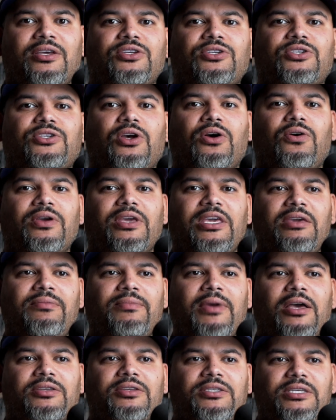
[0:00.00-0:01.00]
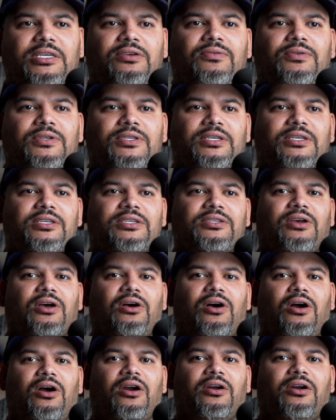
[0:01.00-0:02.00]
So email sequences
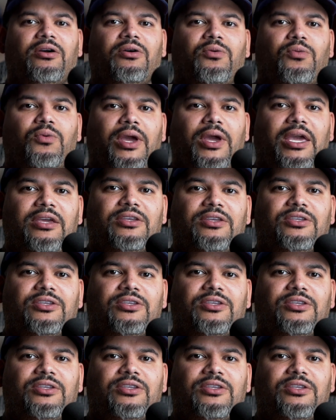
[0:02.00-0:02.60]
are a way